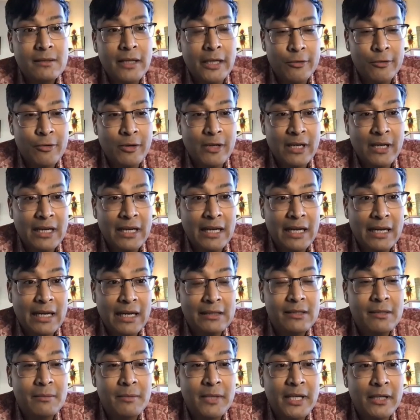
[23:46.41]
in
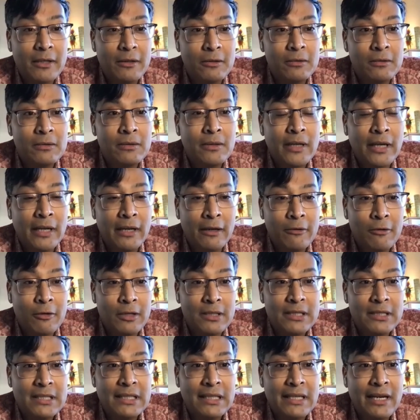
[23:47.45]
Trinidad and Tobago and
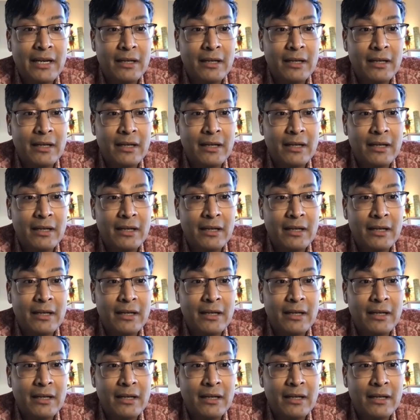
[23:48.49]
across the